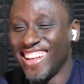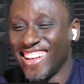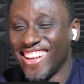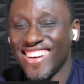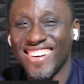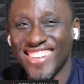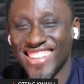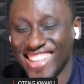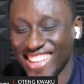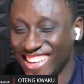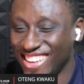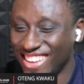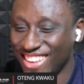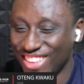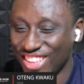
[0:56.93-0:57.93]

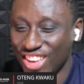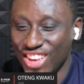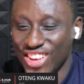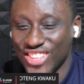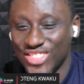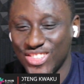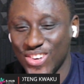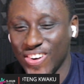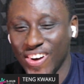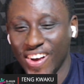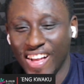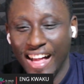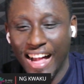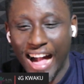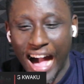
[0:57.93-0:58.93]
Okay, so
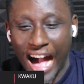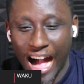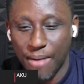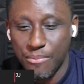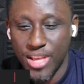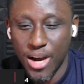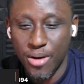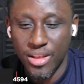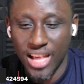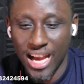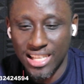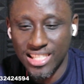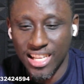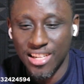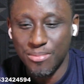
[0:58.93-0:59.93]
I'm here with our
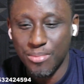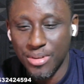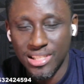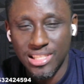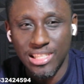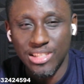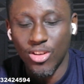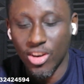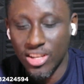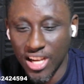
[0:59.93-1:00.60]
celebrity doctor.